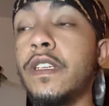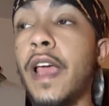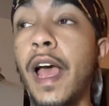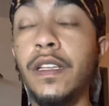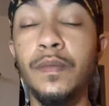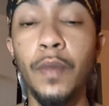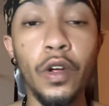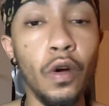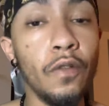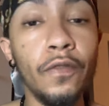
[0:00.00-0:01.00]
He asked my
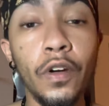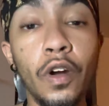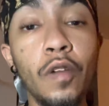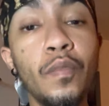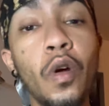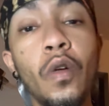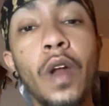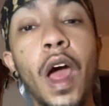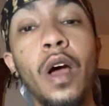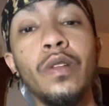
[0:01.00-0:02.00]
girlfriend her
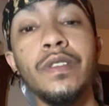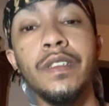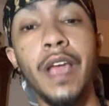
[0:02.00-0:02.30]
pronouns,